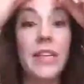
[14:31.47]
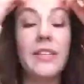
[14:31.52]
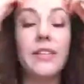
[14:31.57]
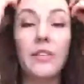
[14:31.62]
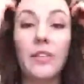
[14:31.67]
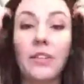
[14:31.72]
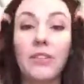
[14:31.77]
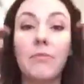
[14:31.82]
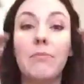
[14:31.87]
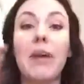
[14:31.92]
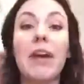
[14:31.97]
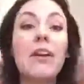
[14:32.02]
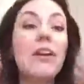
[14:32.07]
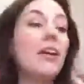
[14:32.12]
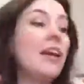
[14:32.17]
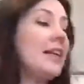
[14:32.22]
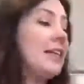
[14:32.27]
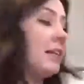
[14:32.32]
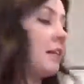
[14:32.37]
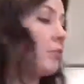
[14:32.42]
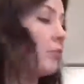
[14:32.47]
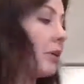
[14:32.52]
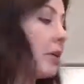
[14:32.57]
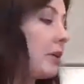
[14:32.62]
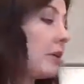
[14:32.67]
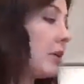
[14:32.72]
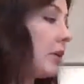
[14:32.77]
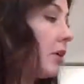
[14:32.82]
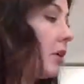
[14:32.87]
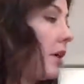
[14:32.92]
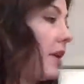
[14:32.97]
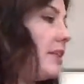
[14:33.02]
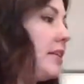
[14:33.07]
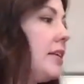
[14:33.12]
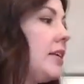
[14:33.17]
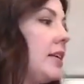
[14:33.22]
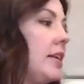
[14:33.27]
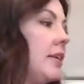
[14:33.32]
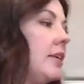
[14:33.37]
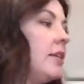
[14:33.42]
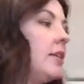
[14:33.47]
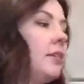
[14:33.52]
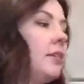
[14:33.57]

these are even better. I didn't bring one. I did.